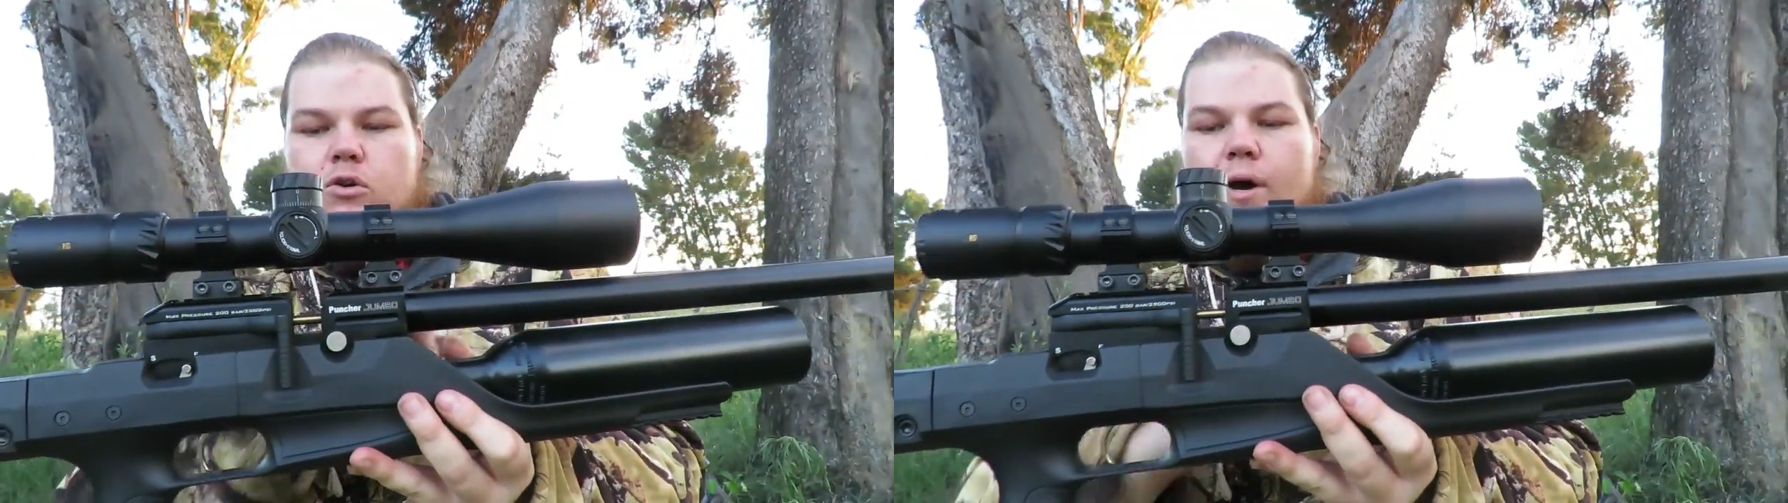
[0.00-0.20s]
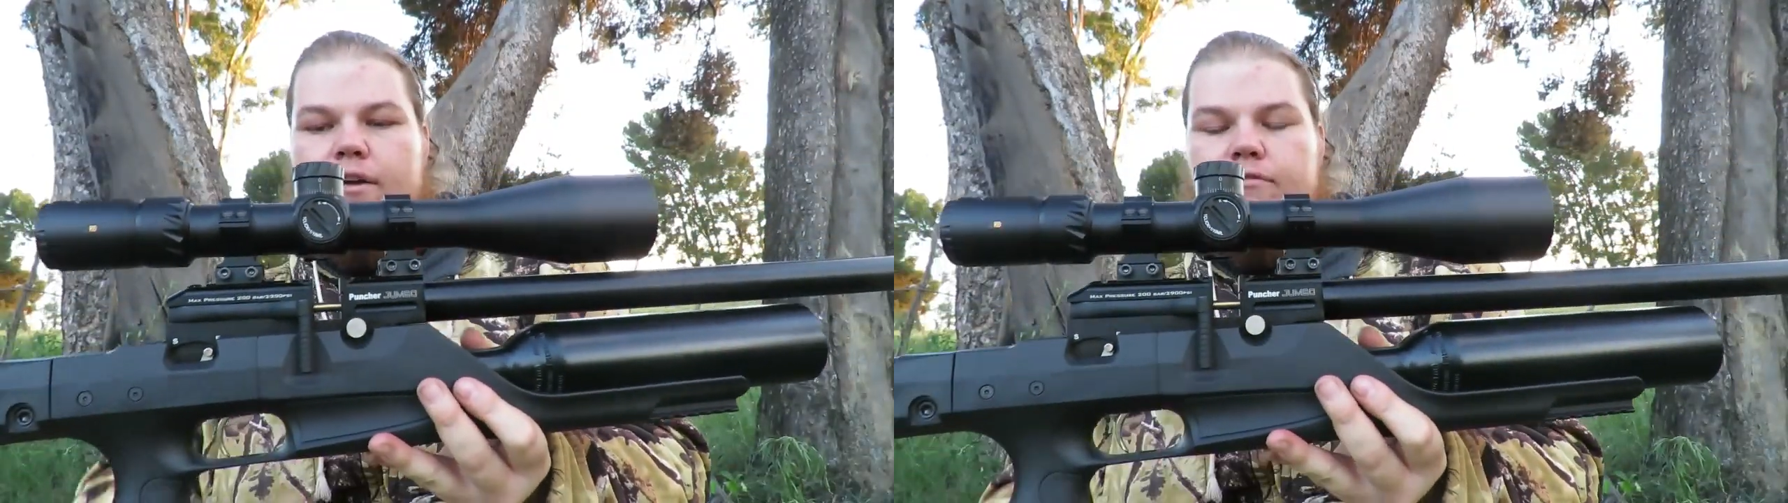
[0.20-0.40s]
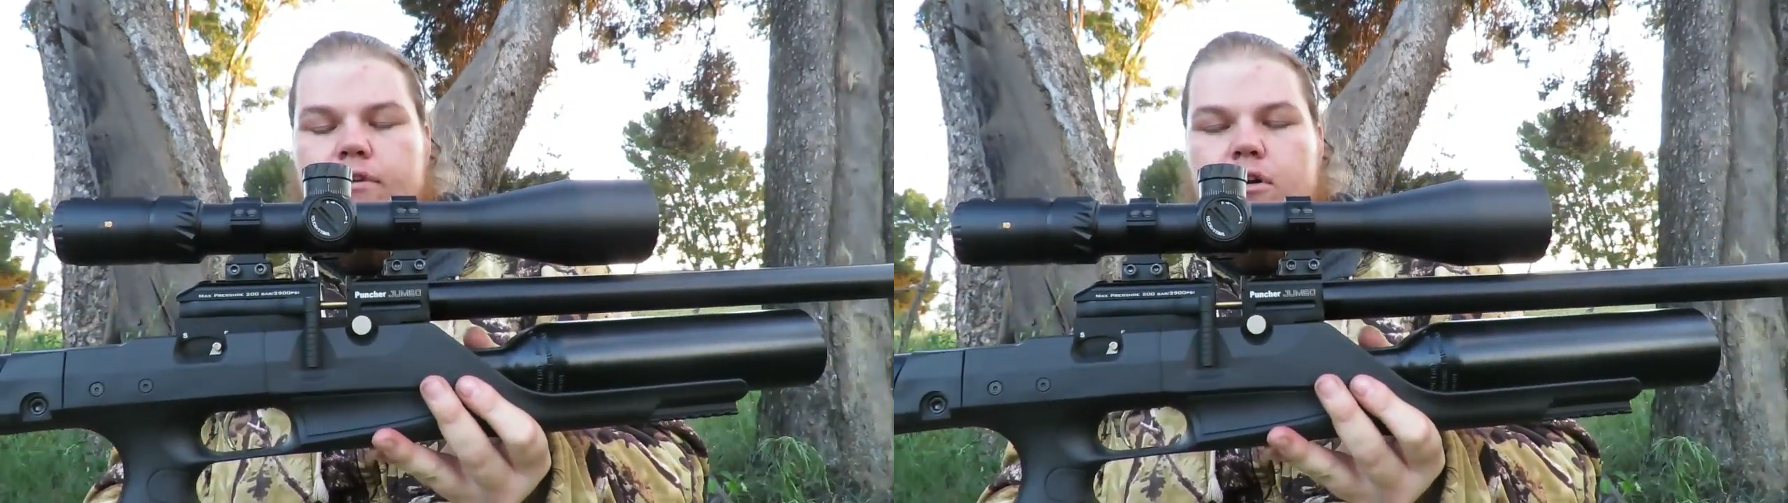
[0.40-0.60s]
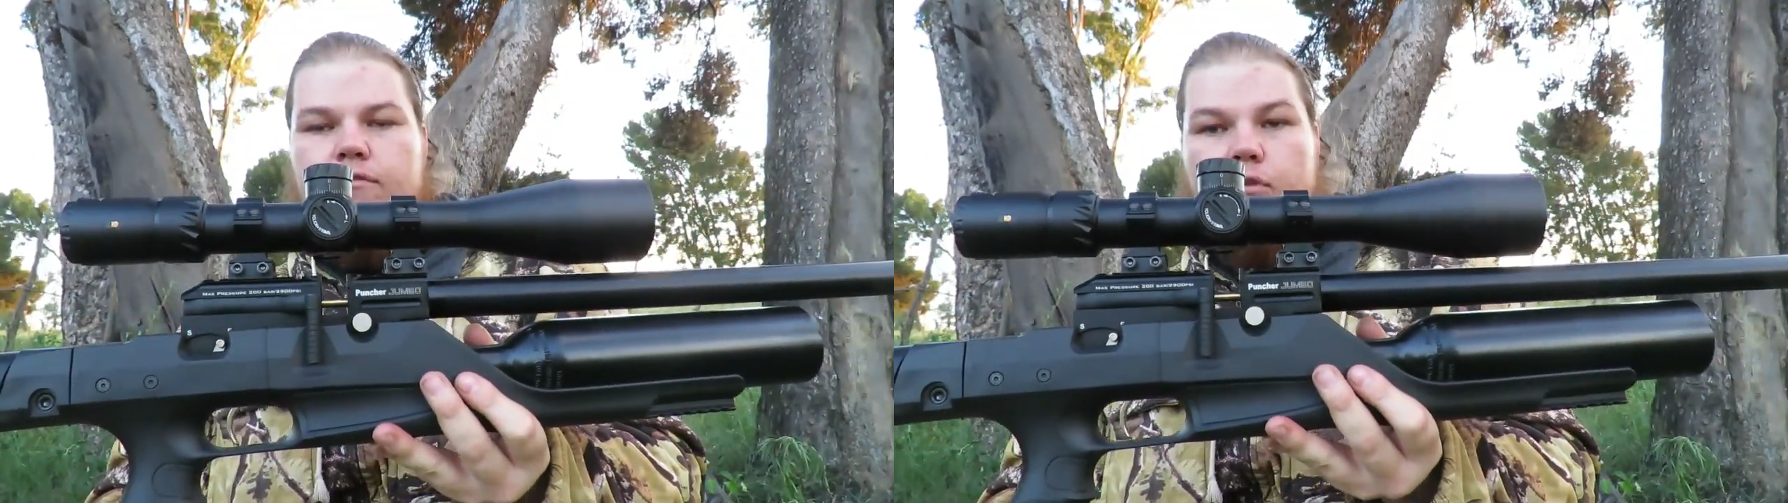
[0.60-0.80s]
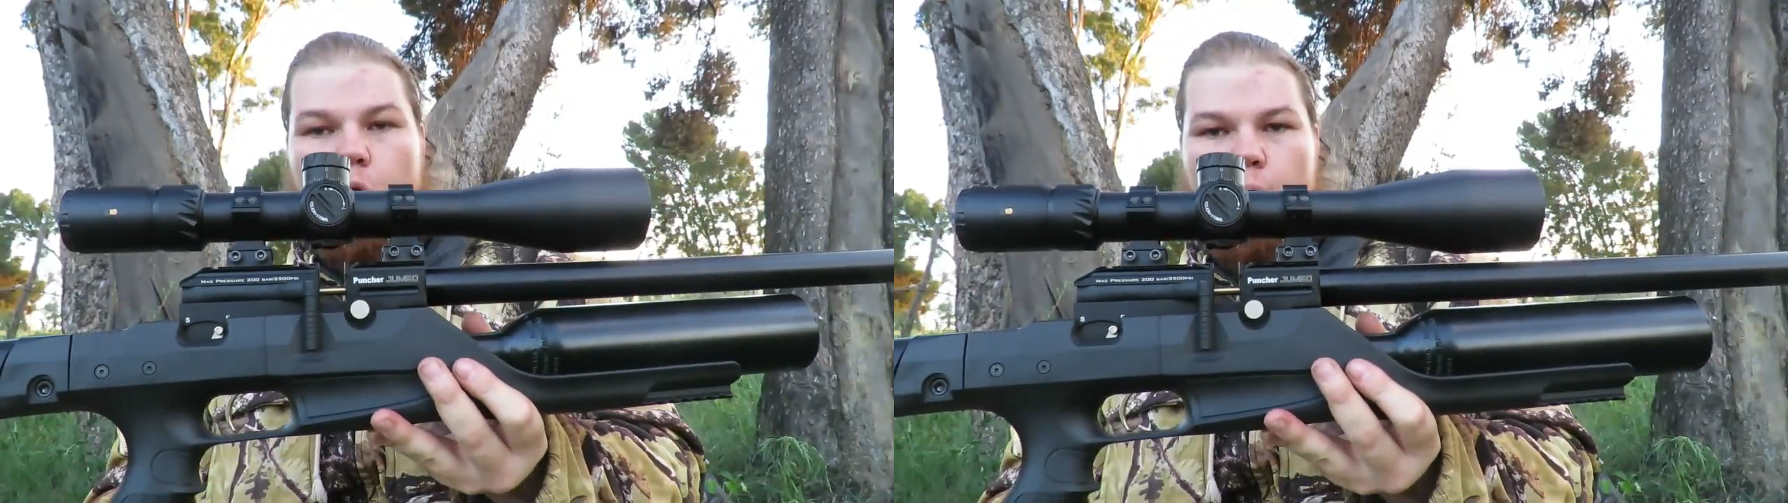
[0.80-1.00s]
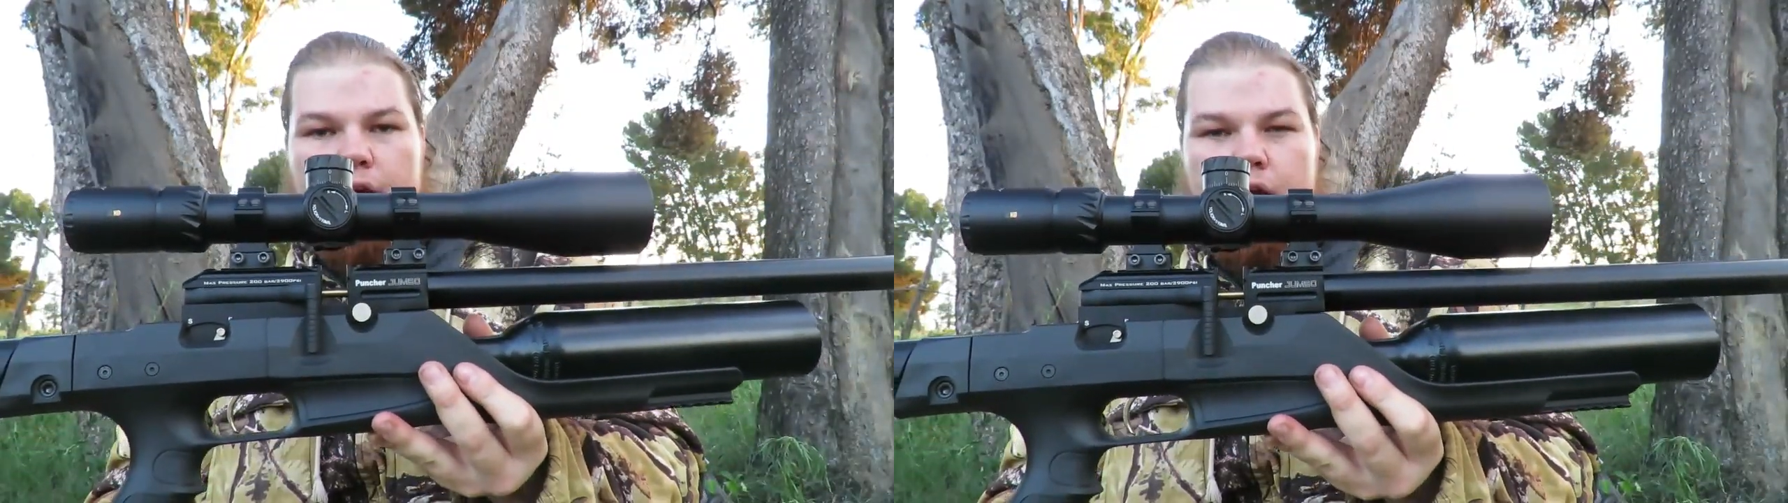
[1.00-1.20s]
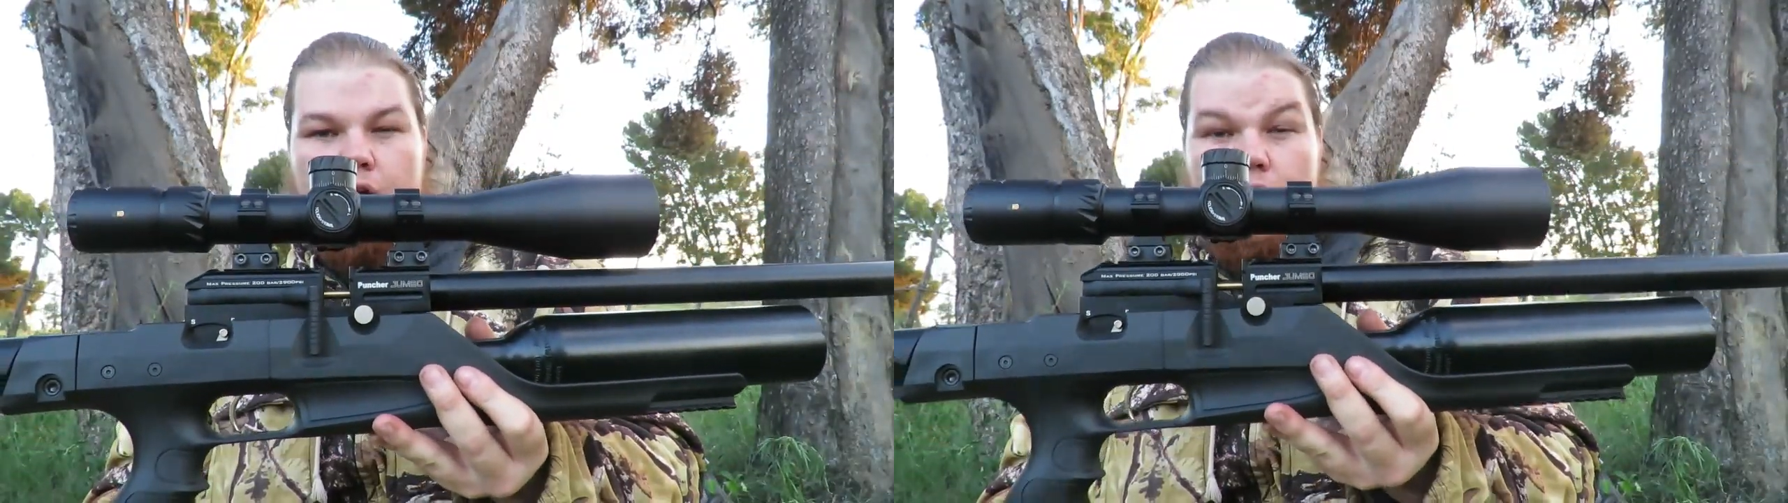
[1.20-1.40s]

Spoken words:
quite far forward